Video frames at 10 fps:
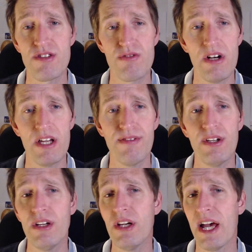drive
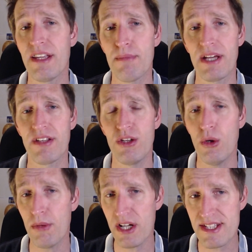her and about the
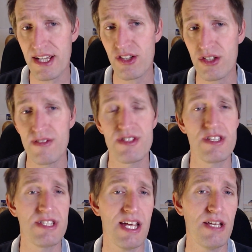normalization of
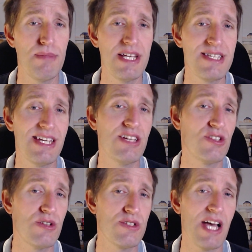sustainability
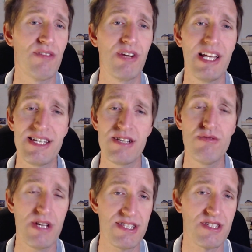issues and related
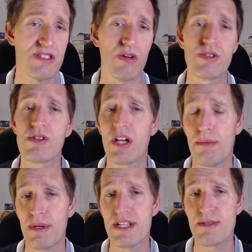risks onto
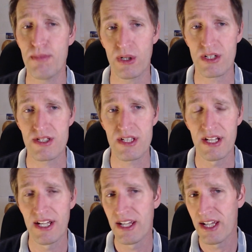companies' books.
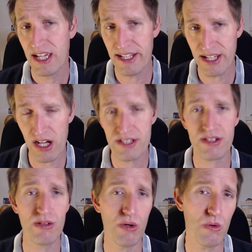In the
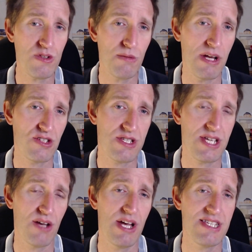article, it also mentions
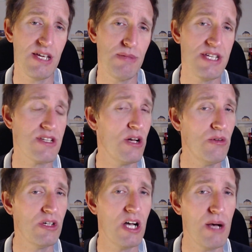how SAP's
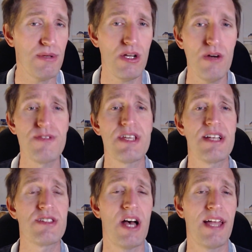own carbon
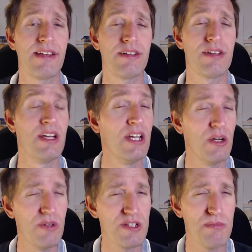offsets are handled,
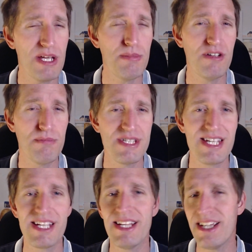which may be of
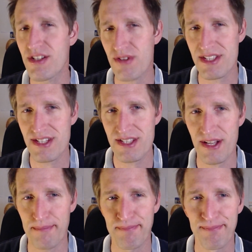particular interest to
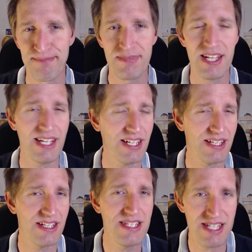some. The
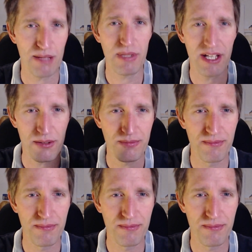link is down below.